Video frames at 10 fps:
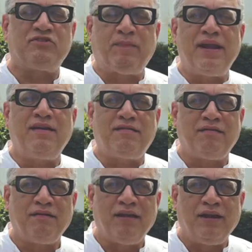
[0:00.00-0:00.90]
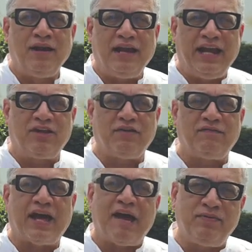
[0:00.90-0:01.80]
spent 8
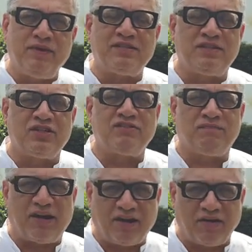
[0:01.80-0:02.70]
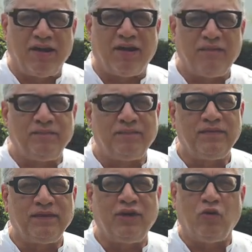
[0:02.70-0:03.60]
of the happiest years of my career
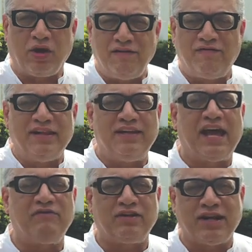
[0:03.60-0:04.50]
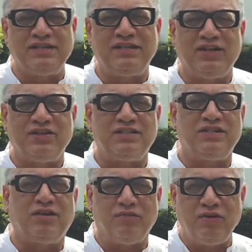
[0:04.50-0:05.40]
in Ogilvy, the advertising
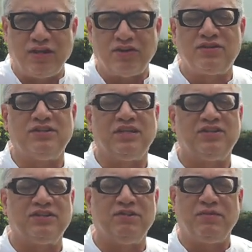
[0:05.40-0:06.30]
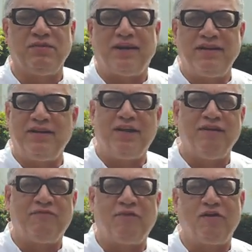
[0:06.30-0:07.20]
agency, communications agency between
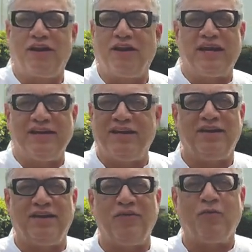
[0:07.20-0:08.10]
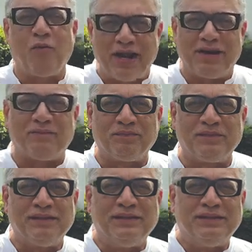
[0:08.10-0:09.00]
1984 and 1991.
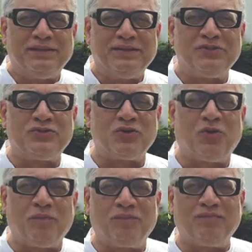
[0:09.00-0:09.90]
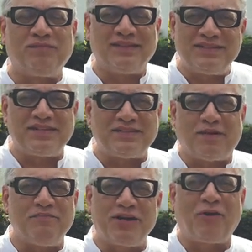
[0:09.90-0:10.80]
So this is a
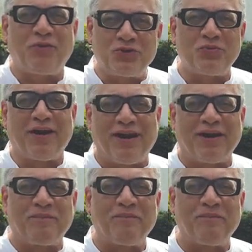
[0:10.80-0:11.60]
subject close to my heart.